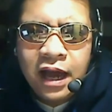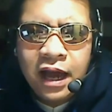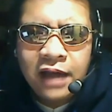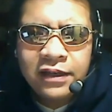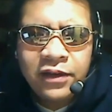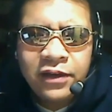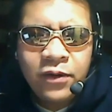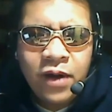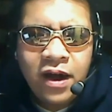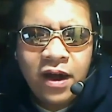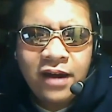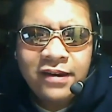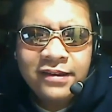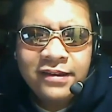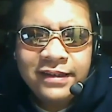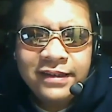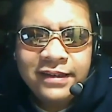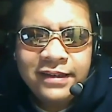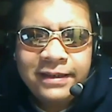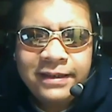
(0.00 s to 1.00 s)

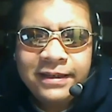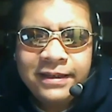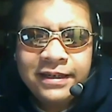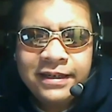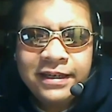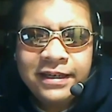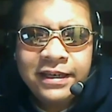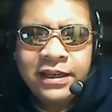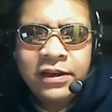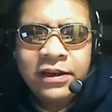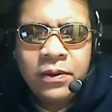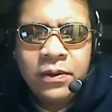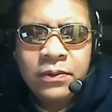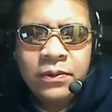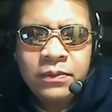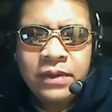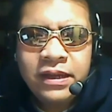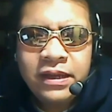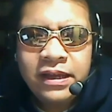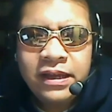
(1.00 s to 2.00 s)
Honestly,
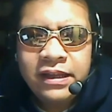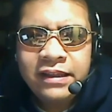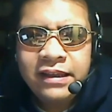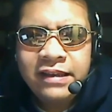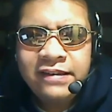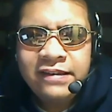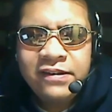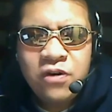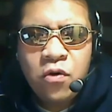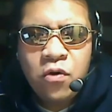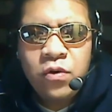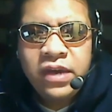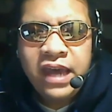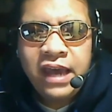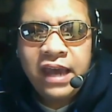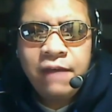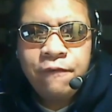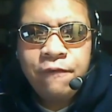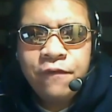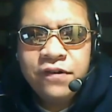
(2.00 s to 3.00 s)
it's an
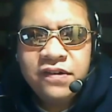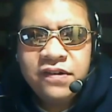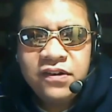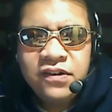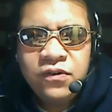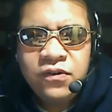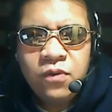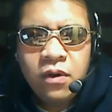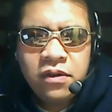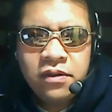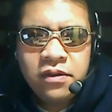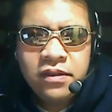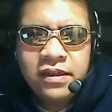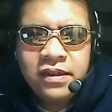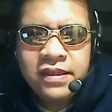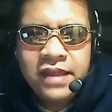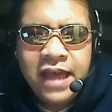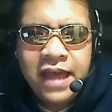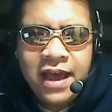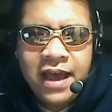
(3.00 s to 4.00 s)
okay first issue. Other
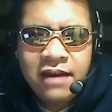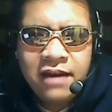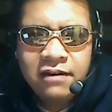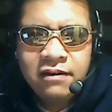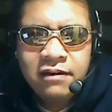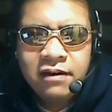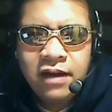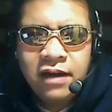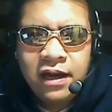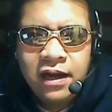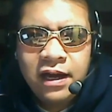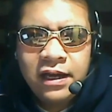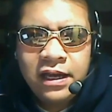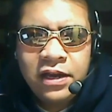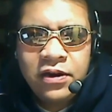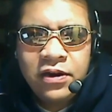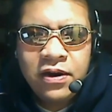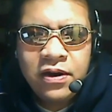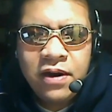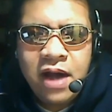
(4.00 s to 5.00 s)
than that,
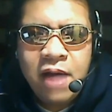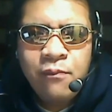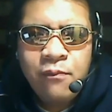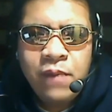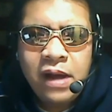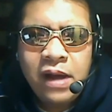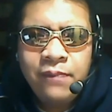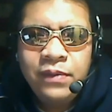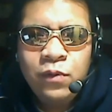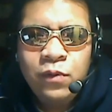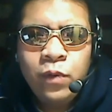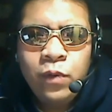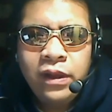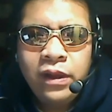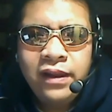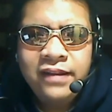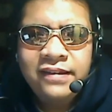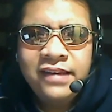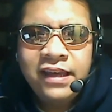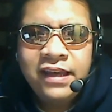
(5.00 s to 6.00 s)
I'll be
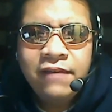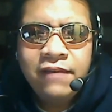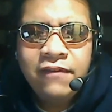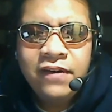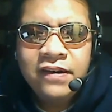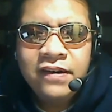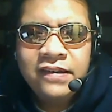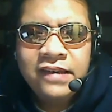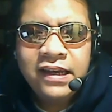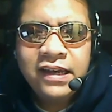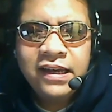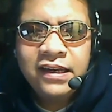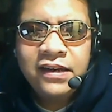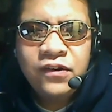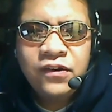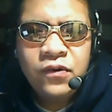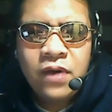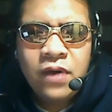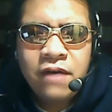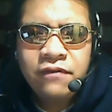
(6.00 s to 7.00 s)
willing to give it a second
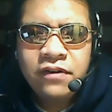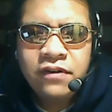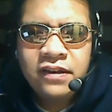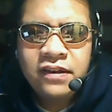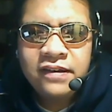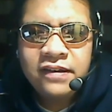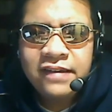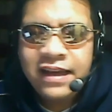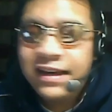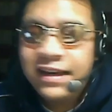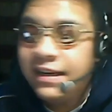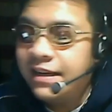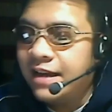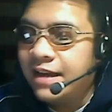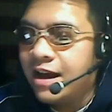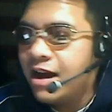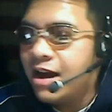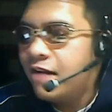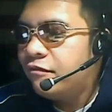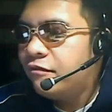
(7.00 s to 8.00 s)
issue after this. I did
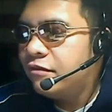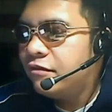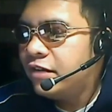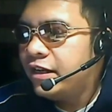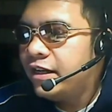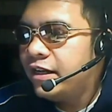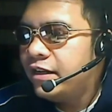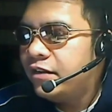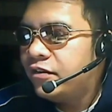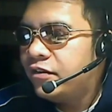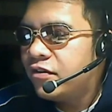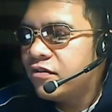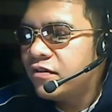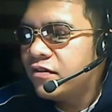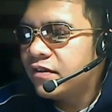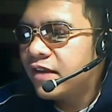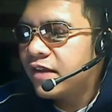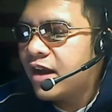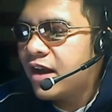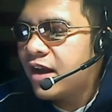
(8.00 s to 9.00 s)
not read Dirt's
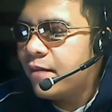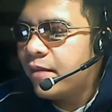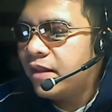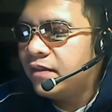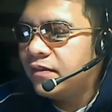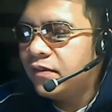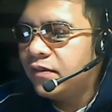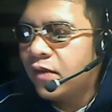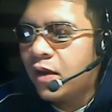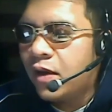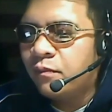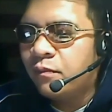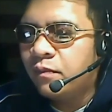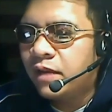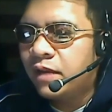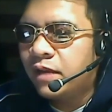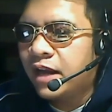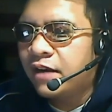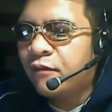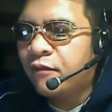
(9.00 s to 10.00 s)
comments, so I'm
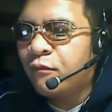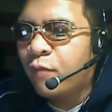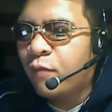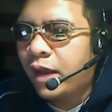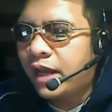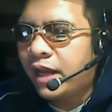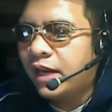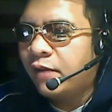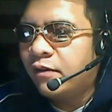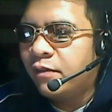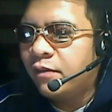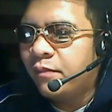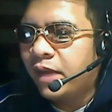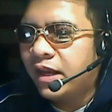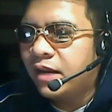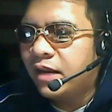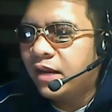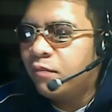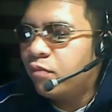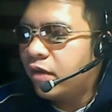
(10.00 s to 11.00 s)
kind of waiting with
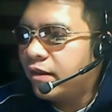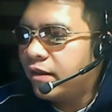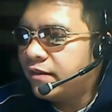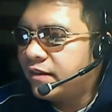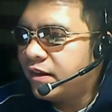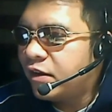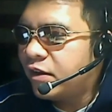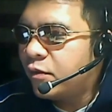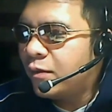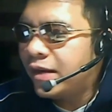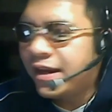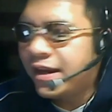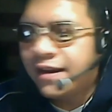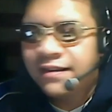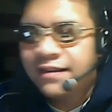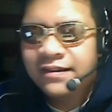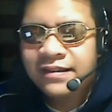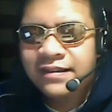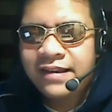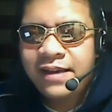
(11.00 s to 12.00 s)
bated breath to hear what he
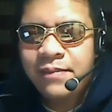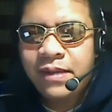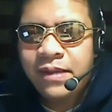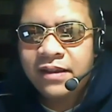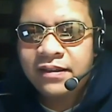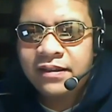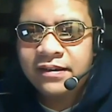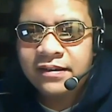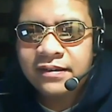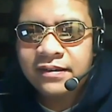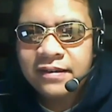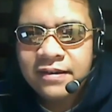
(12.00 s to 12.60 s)
has to say about it.